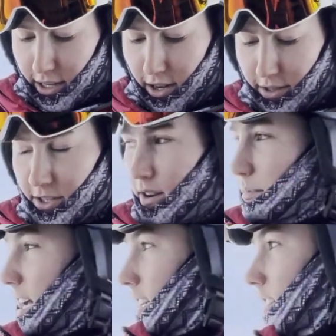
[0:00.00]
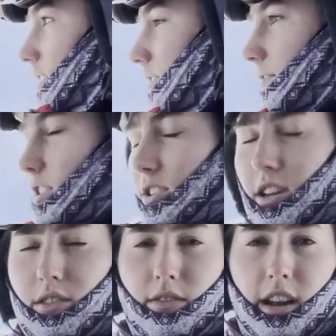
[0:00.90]
also, I'm technically the first
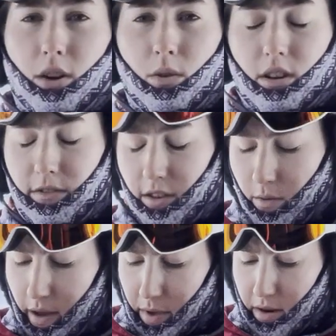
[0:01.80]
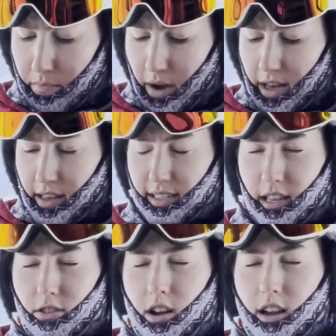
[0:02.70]
on the running order for the women, but they said
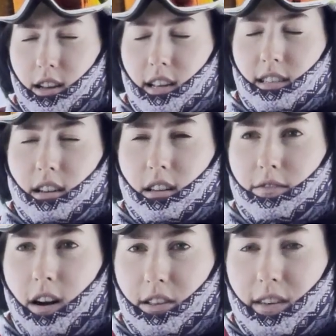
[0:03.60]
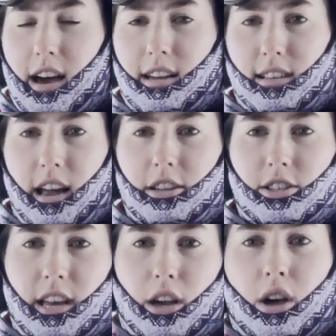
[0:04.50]
they're not going to necessarily follow that. It's kind of
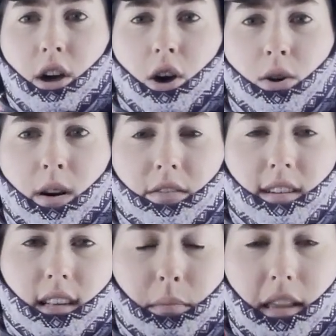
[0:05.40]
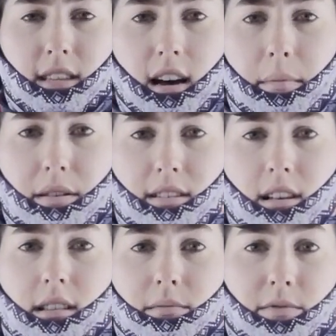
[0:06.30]
just like whoever is up at the top of the
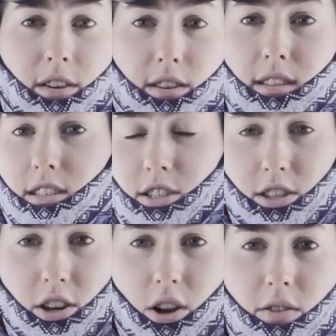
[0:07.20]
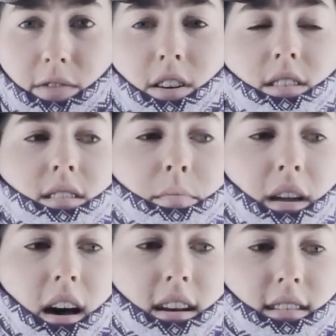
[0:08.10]
slalom first is just going to go first
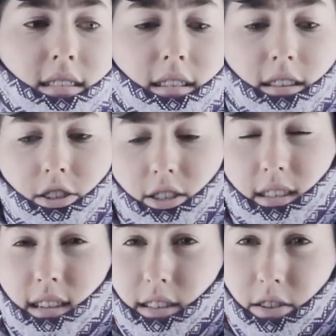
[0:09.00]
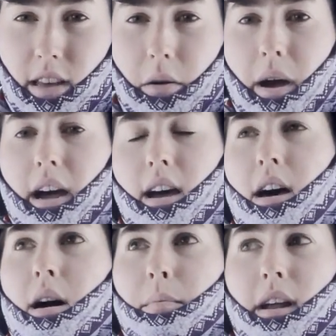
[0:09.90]
because it's just easier that way.
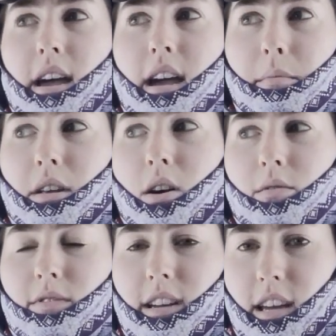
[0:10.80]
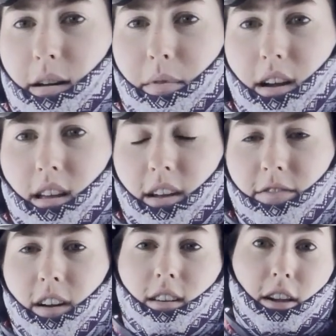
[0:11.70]
But I am going to hopefully get up there like
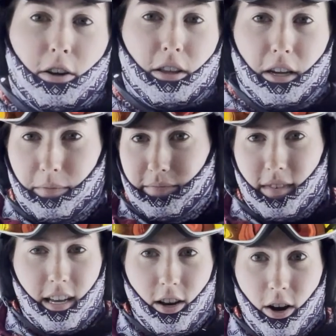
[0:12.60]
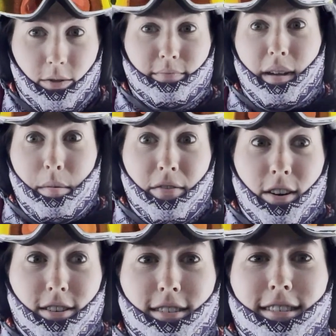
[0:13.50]
fairly early and go maybe first.